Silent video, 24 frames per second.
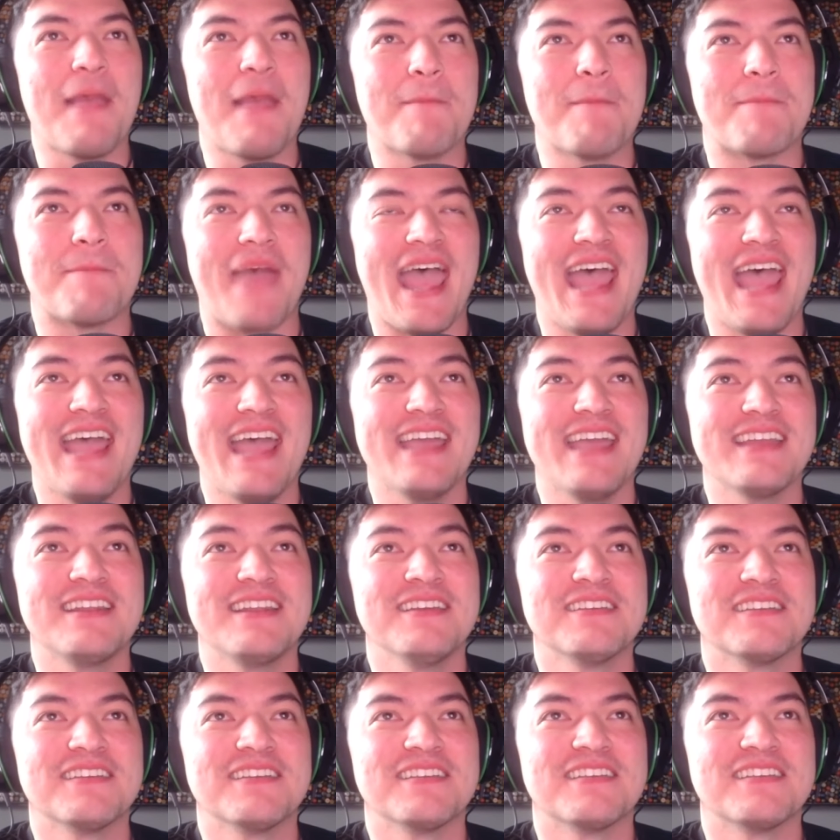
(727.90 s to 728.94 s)
that bad
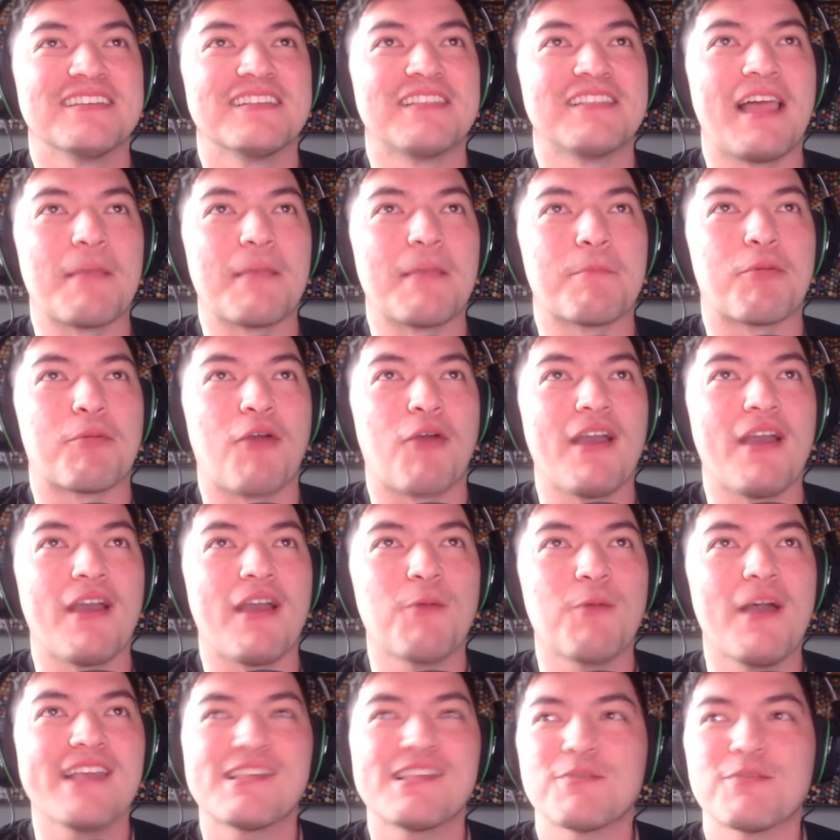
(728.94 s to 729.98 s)
like
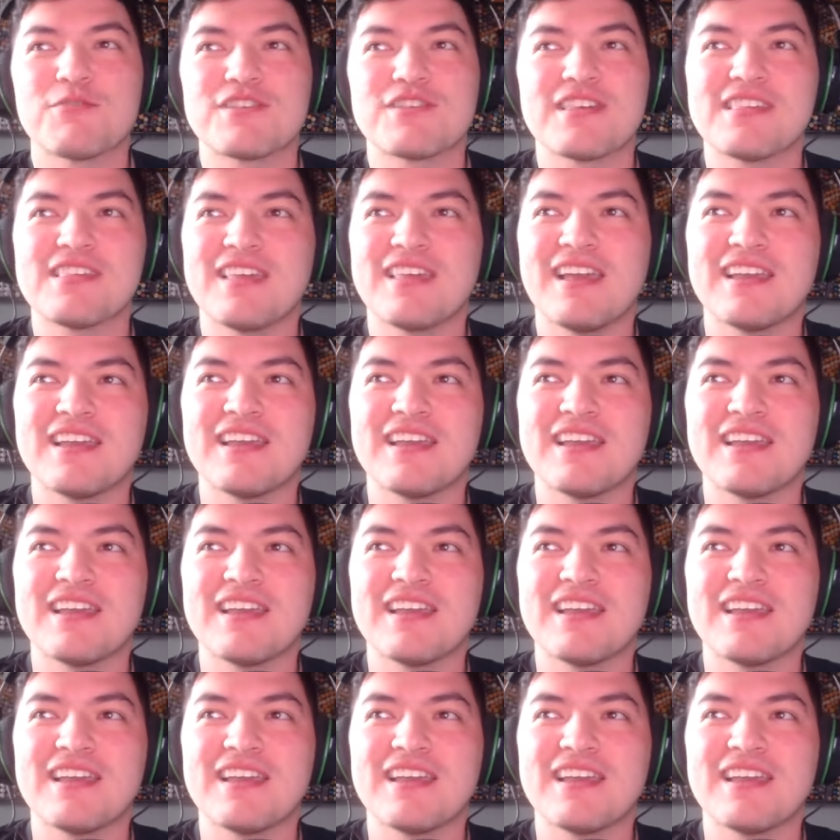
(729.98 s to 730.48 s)
price wise, it was just